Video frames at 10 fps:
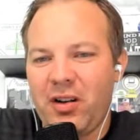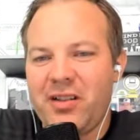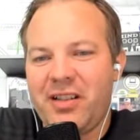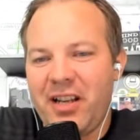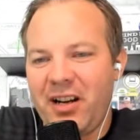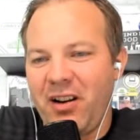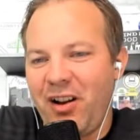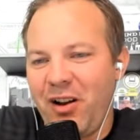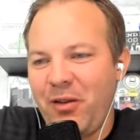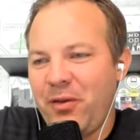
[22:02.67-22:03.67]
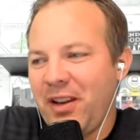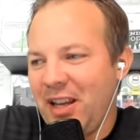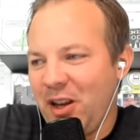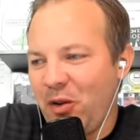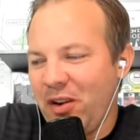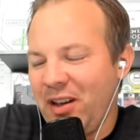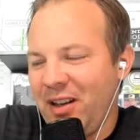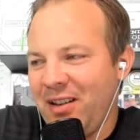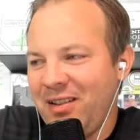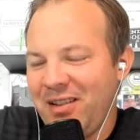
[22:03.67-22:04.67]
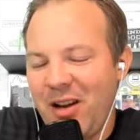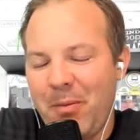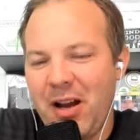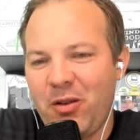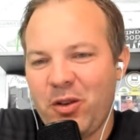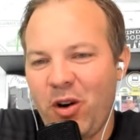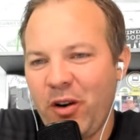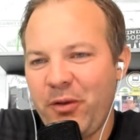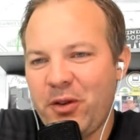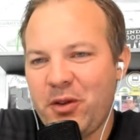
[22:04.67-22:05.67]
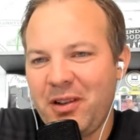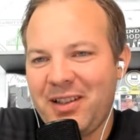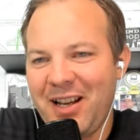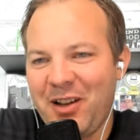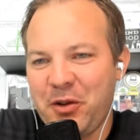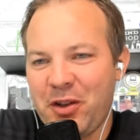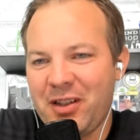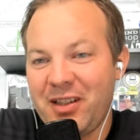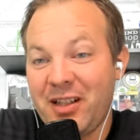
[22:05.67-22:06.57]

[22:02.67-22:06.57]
sick of hearing about artificial intelligence.